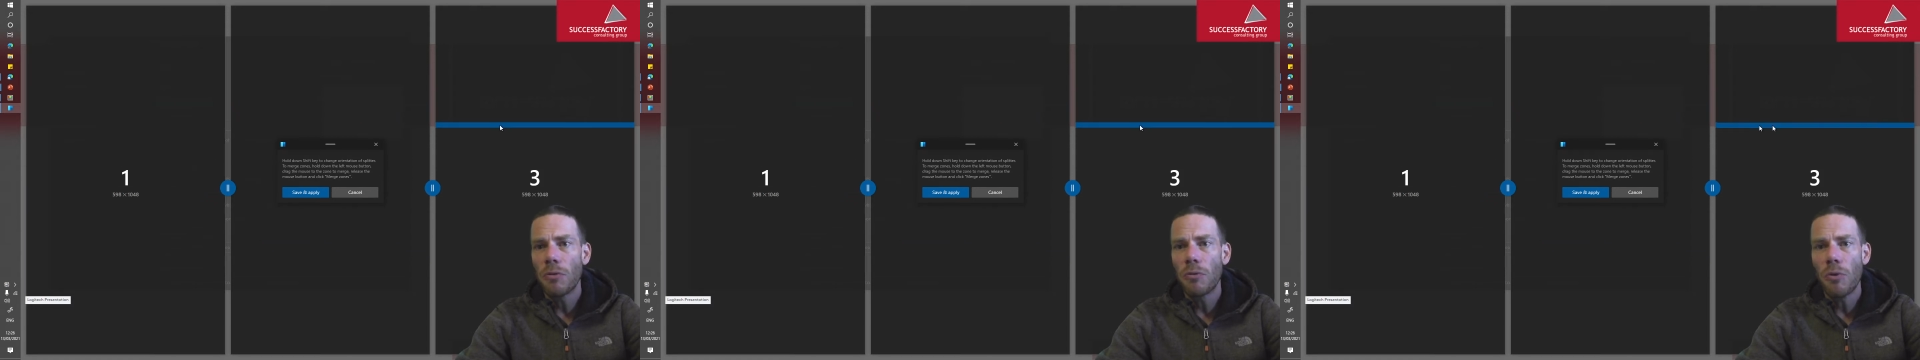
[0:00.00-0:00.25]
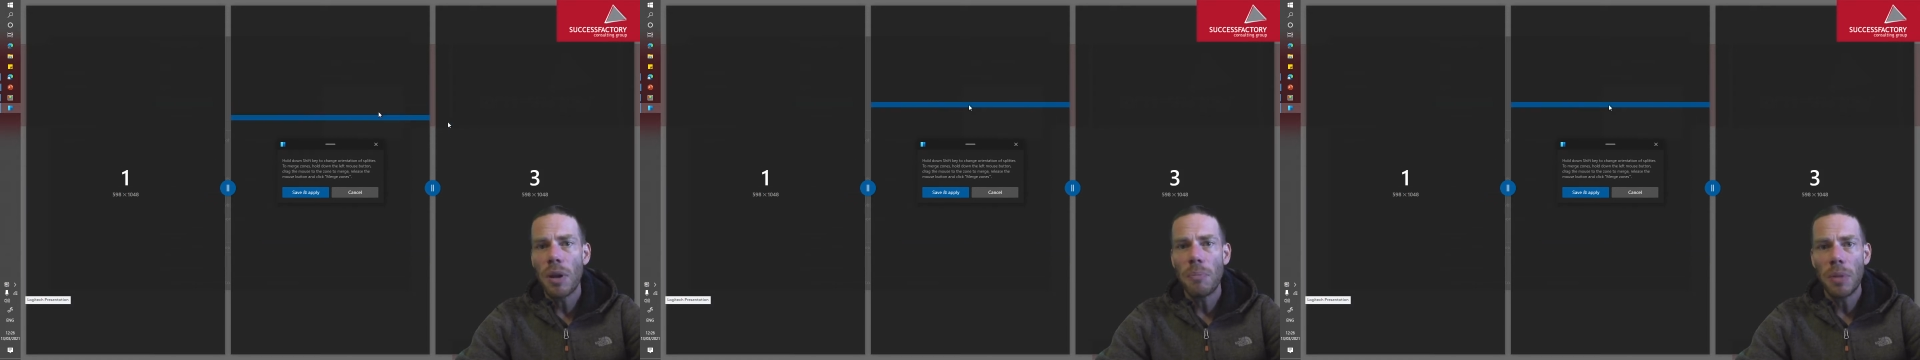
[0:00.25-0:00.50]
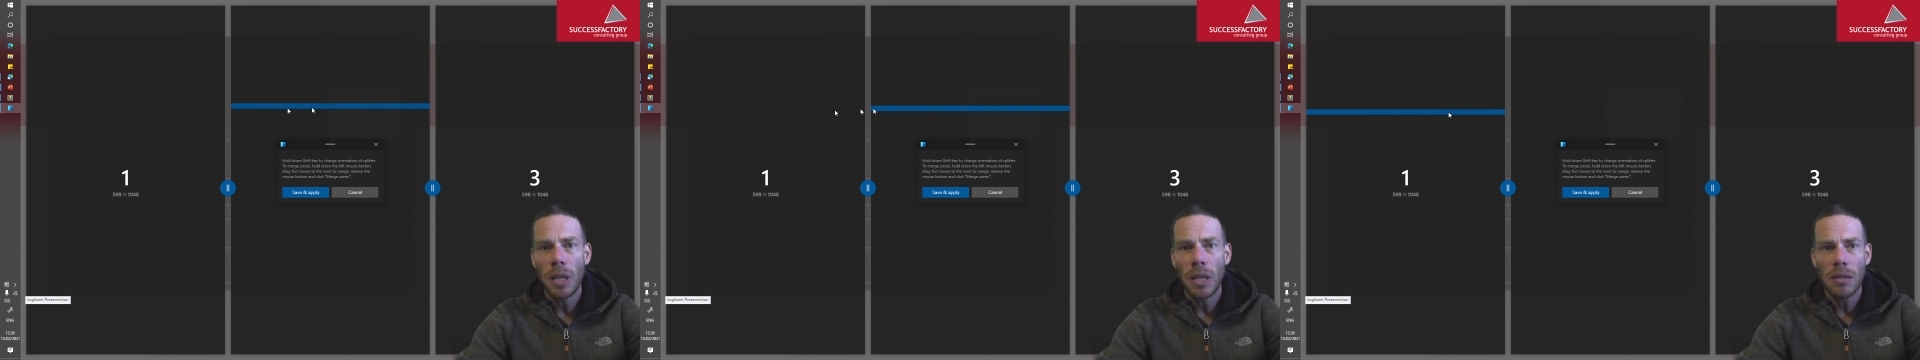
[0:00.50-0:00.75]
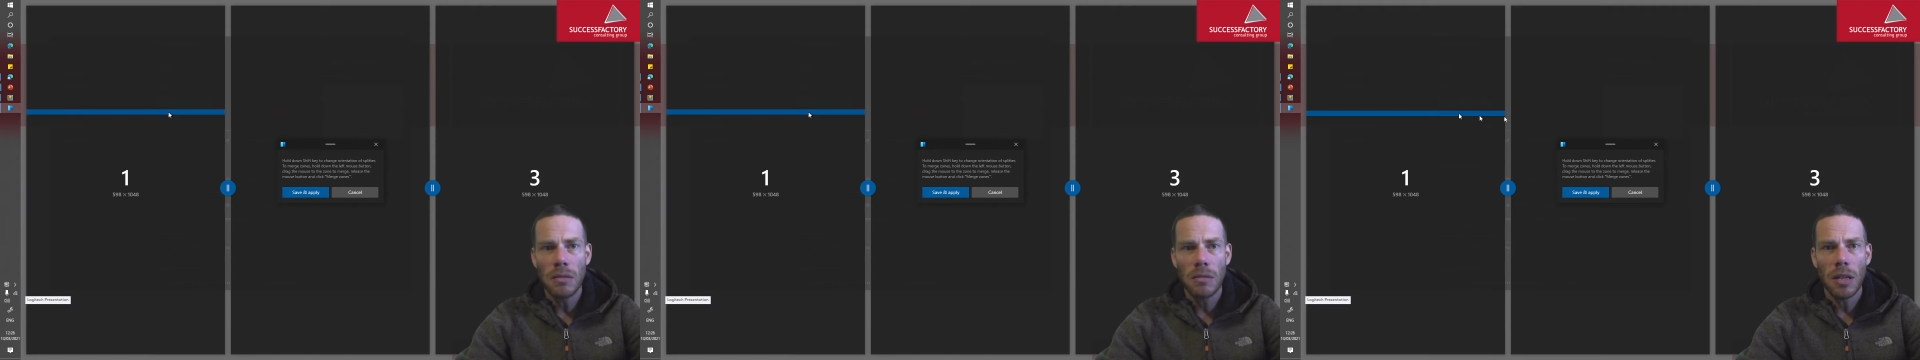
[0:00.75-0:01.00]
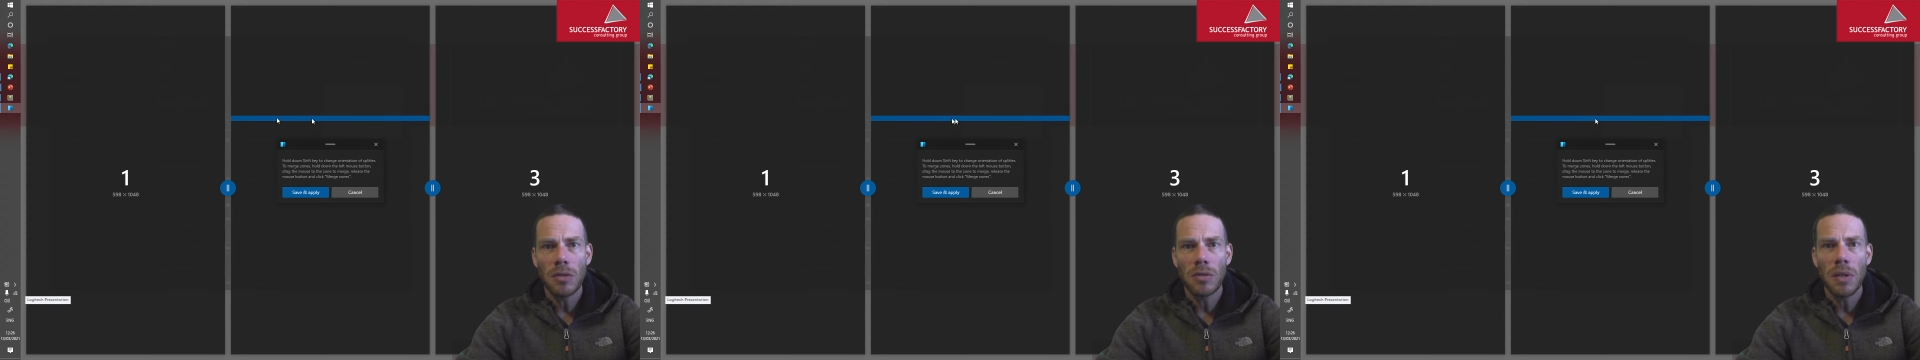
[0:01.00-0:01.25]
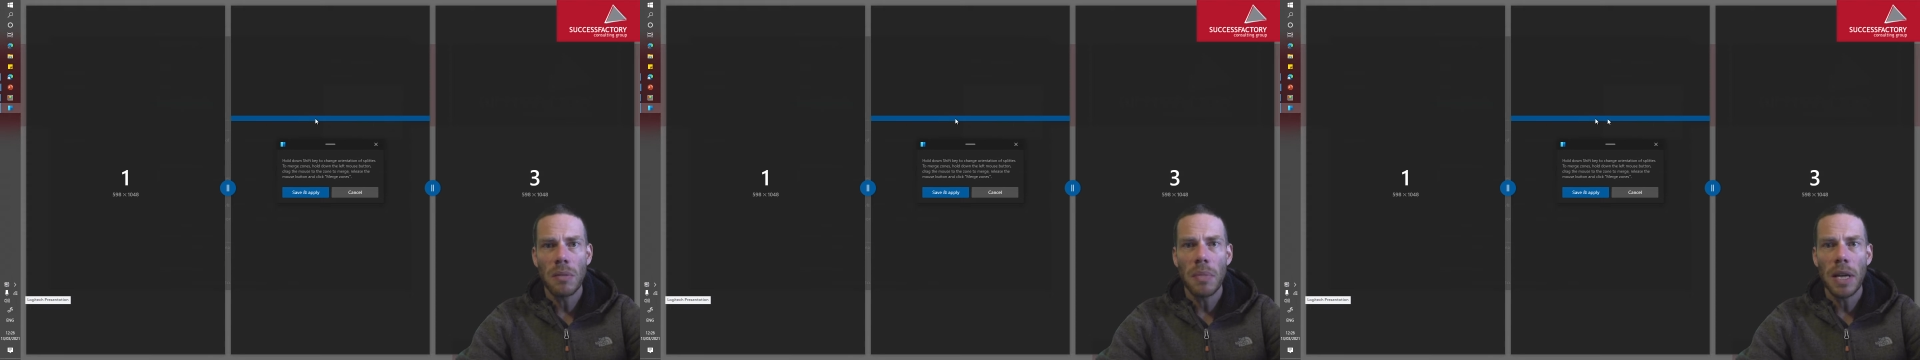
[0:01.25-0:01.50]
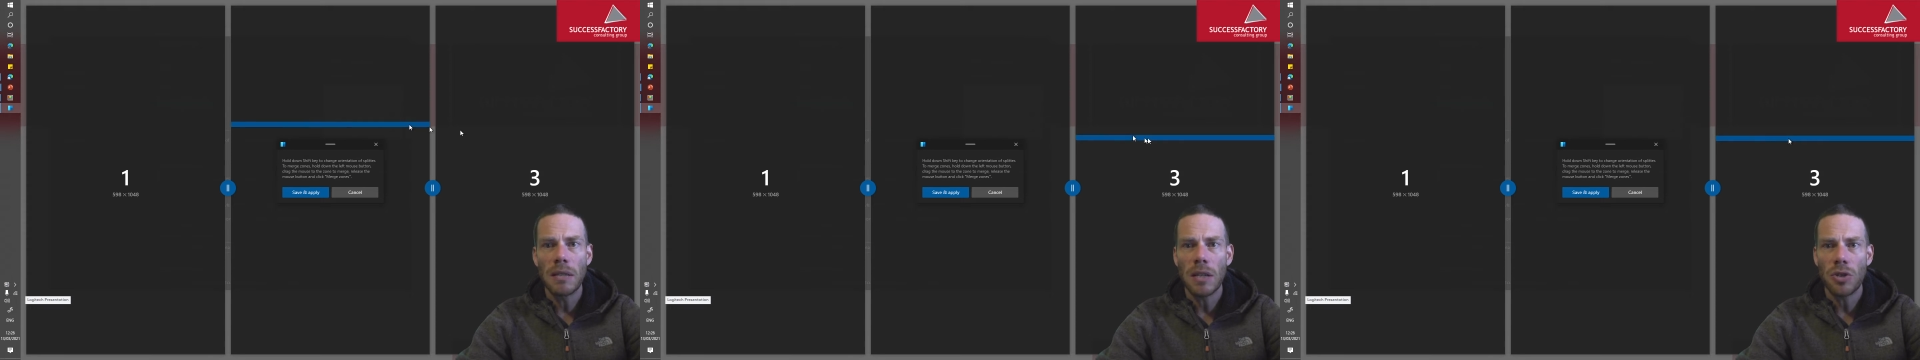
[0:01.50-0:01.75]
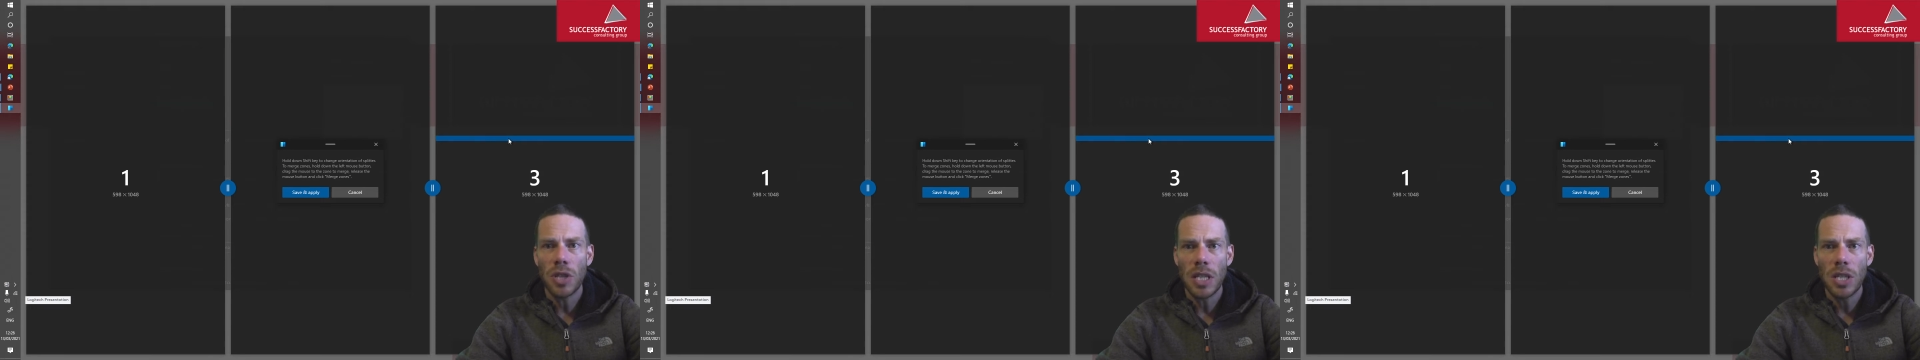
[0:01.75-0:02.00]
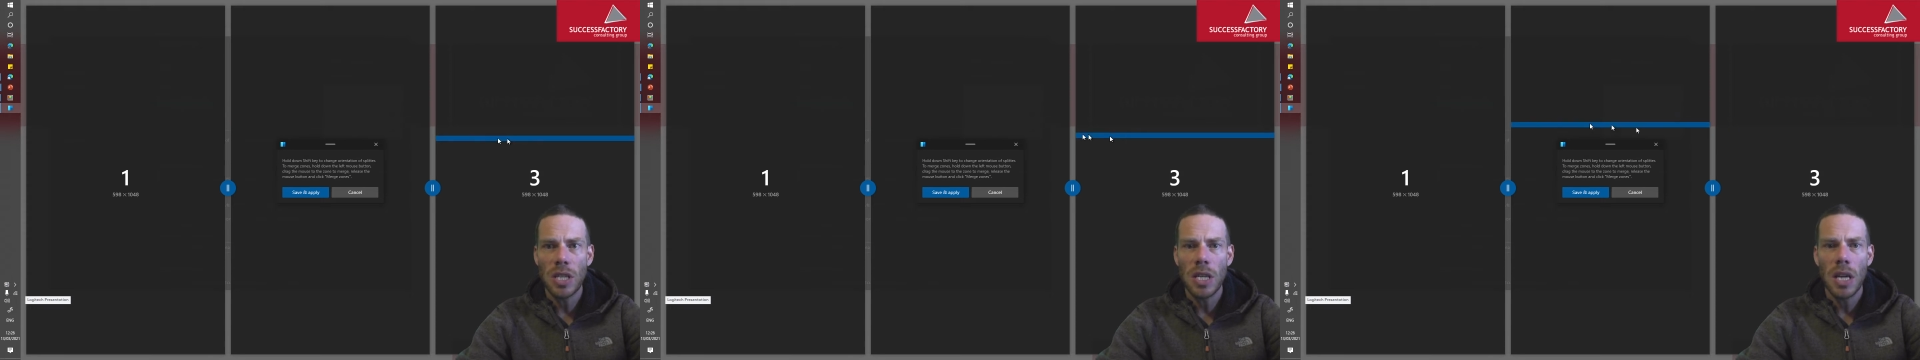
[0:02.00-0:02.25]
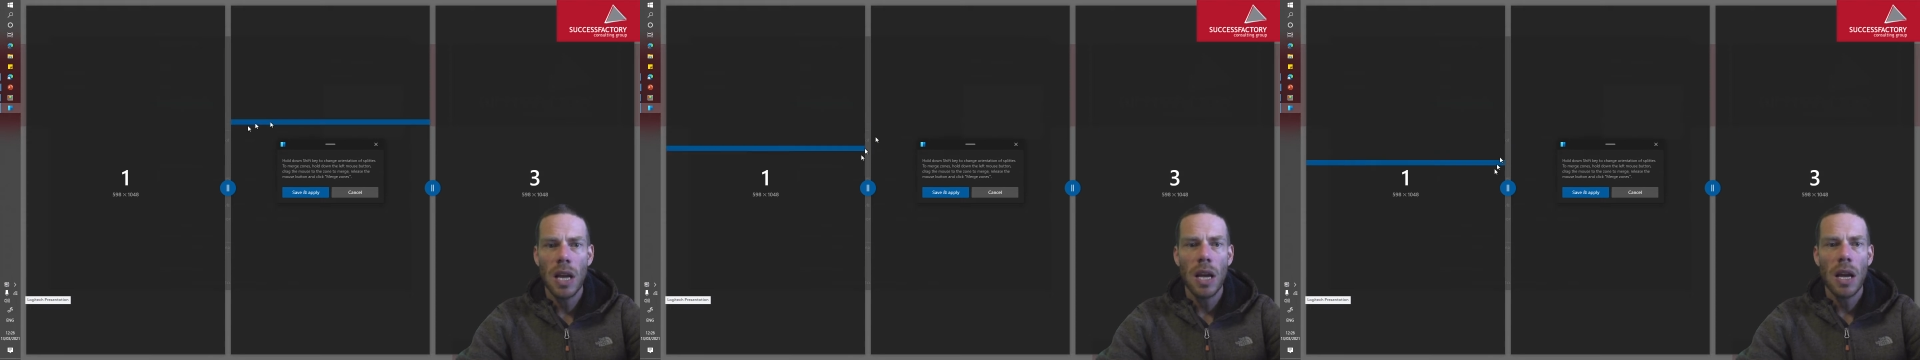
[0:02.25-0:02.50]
3 pillars. That's the main suggestion.